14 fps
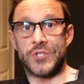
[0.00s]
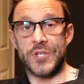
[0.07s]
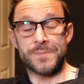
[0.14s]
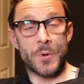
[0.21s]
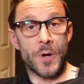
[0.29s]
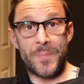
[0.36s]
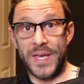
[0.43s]

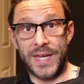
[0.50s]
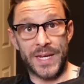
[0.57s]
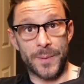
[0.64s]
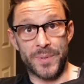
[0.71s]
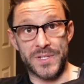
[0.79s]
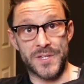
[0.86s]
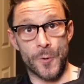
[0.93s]
Just by picking
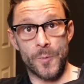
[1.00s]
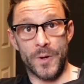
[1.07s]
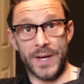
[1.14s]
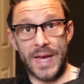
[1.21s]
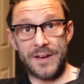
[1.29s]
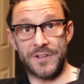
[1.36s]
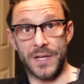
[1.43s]
up a tool
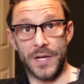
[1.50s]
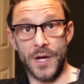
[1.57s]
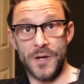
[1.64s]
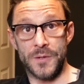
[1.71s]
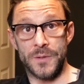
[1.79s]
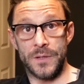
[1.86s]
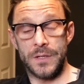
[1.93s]
and having a
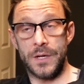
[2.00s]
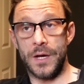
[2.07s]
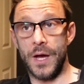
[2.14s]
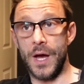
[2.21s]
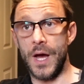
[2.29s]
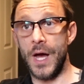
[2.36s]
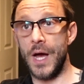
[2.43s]
go.
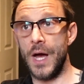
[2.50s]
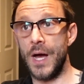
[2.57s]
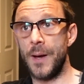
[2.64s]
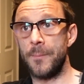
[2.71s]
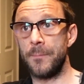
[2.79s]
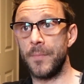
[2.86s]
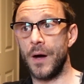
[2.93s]

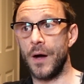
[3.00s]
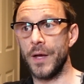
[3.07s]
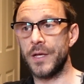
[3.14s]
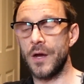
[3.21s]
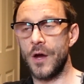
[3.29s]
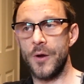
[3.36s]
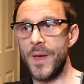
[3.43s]
I
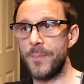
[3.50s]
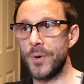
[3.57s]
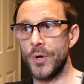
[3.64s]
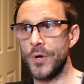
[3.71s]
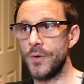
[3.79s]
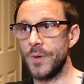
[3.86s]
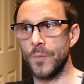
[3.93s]
can't remember
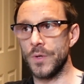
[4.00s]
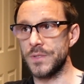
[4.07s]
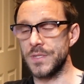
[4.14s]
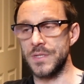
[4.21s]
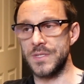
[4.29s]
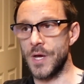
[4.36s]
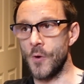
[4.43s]
who it was
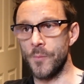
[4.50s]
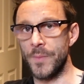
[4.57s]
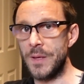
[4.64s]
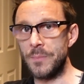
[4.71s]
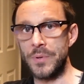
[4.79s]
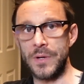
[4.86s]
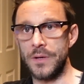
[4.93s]
that told
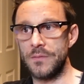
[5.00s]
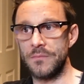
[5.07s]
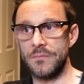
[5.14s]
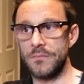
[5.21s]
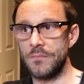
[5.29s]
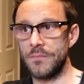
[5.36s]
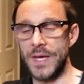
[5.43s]
me, but
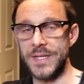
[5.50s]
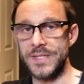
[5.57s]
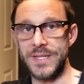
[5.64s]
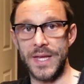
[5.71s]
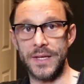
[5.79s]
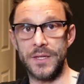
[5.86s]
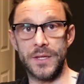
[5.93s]
they
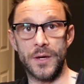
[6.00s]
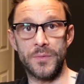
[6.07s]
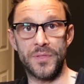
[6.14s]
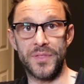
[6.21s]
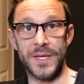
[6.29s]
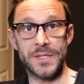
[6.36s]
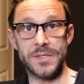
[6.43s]
said, you know,
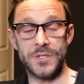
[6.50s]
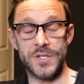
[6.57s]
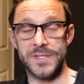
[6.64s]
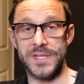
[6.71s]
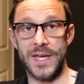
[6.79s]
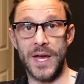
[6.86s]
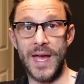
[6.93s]
things are
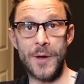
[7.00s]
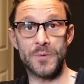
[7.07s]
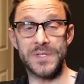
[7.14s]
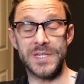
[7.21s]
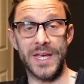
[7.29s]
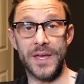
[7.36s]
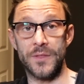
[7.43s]
just held
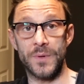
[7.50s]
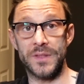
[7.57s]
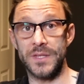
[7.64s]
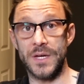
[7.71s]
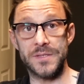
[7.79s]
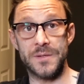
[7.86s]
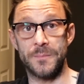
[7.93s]
together with
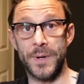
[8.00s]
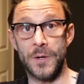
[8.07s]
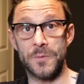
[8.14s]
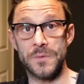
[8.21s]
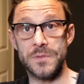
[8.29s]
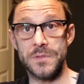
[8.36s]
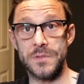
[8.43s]
nuts and
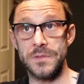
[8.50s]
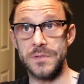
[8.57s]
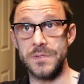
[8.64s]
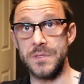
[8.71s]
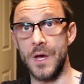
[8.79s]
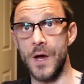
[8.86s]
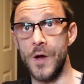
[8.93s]
bolts.
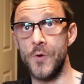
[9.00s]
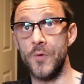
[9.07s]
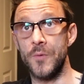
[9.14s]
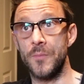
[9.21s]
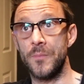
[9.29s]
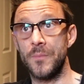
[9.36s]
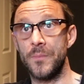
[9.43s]

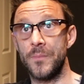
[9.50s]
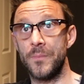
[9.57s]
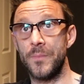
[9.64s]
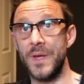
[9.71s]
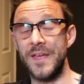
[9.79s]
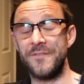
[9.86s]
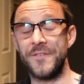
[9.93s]
So
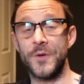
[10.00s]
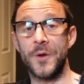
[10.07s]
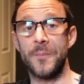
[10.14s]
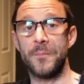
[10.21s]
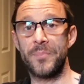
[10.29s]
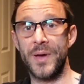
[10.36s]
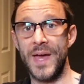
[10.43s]
if you
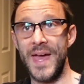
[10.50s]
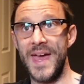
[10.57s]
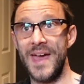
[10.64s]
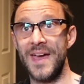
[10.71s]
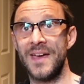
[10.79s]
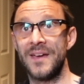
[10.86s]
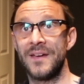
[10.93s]

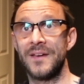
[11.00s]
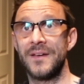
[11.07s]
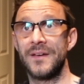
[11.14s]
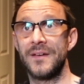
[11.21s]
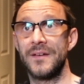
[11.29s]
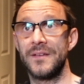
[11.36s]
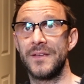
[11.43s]
compare
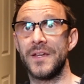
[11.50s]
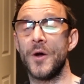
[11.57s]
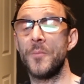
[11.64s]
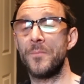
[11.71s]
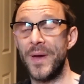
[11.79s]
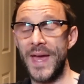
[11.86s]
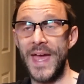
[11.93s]

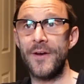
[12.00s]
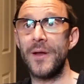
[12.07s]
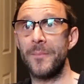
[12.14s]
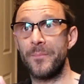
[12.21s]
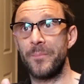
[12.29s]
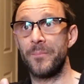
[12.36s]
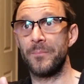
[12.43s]

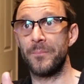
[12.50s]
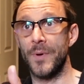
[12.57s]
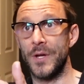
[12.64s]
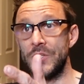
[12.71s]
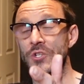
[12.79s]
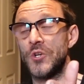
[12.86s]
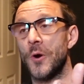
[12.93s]

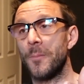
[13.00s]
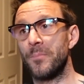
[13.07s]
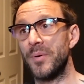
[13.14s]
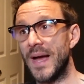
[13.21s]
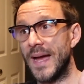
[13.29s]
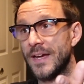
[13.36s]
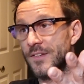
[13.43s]
a job
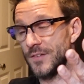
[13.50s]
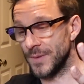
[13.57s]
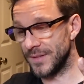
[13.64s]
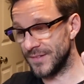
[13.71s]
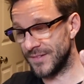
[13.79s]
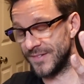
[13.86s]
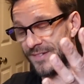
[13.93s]
back to
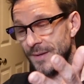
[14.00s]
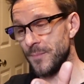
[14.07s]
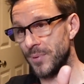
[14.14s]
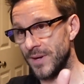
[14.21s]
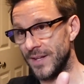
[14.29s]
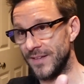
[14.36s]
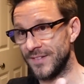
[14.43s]
its
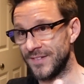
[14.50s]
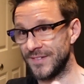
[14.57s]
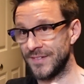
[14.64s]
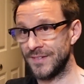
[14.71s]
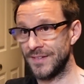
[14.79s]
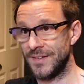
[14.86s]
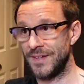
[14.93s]

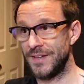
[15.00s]
simplest